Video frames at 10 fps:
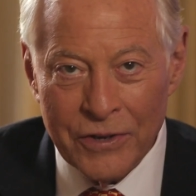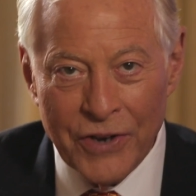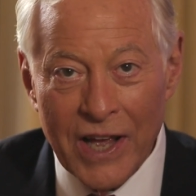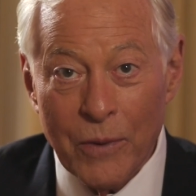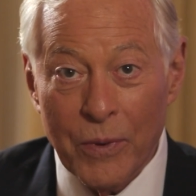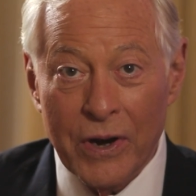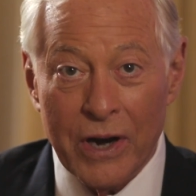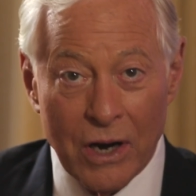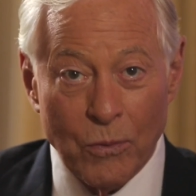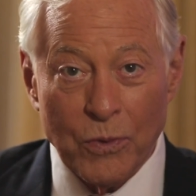Today we're
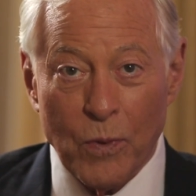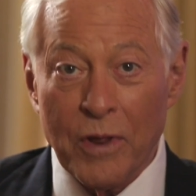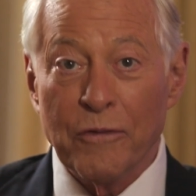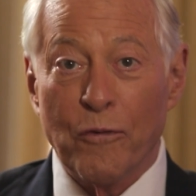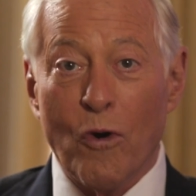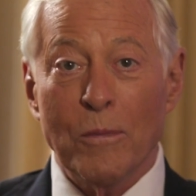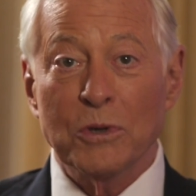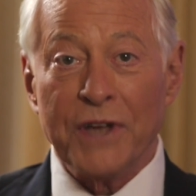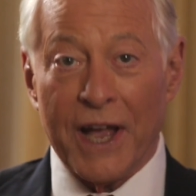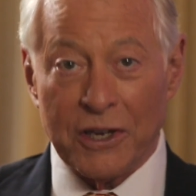here with one of the
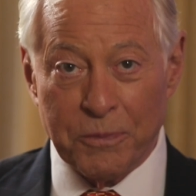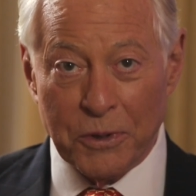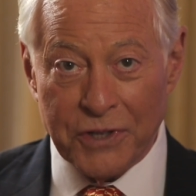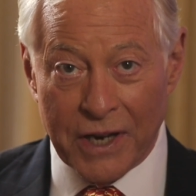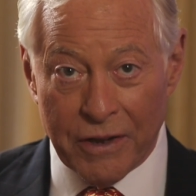foremost experts and